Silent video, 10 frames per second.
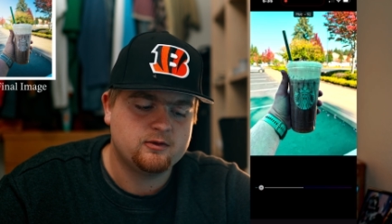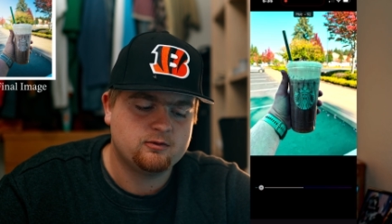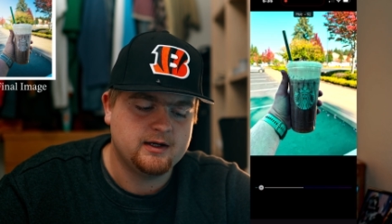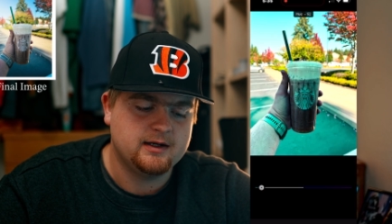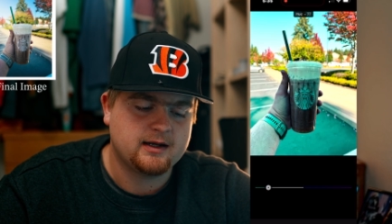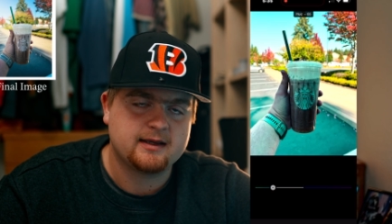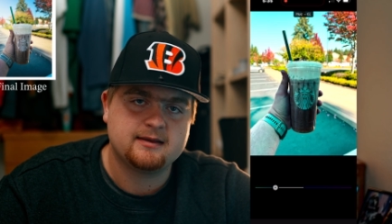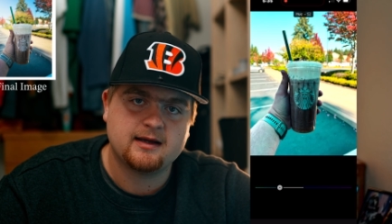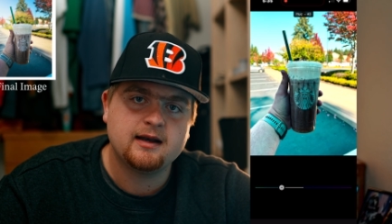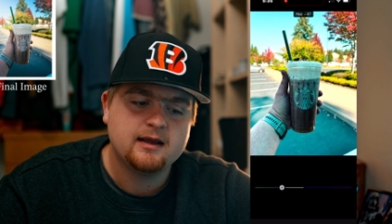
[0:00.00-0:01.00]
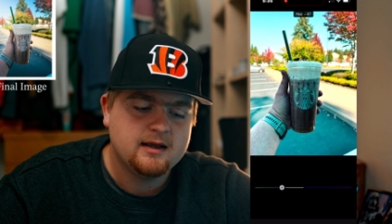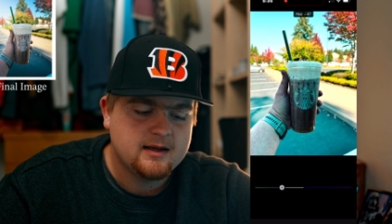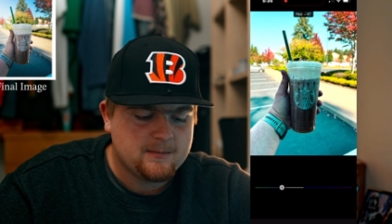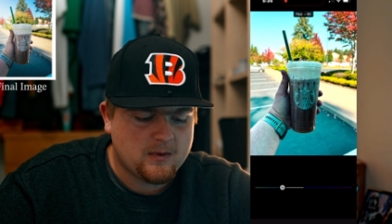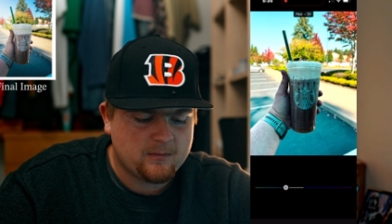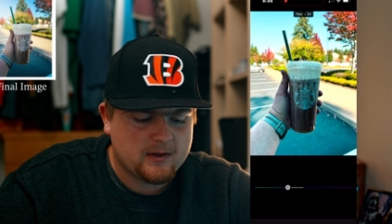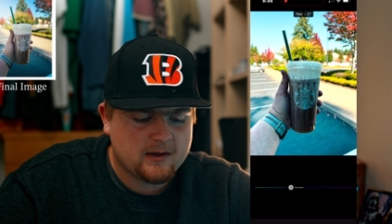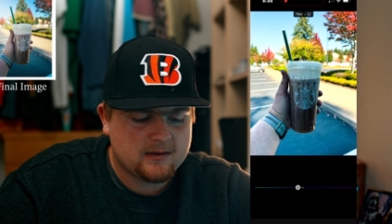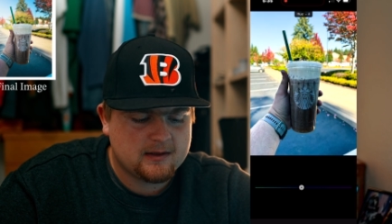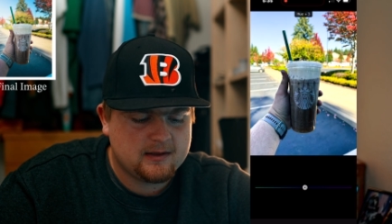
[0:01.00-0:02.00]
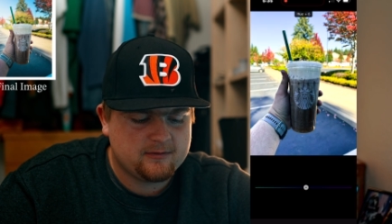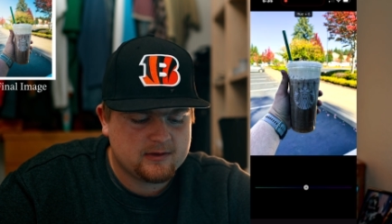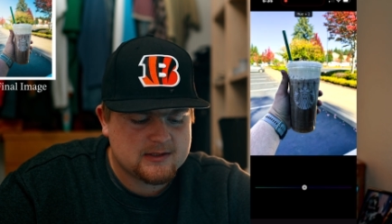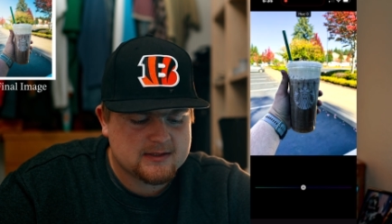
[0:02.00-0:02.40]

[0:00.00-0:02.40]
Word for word: green like that, but we are gonna give it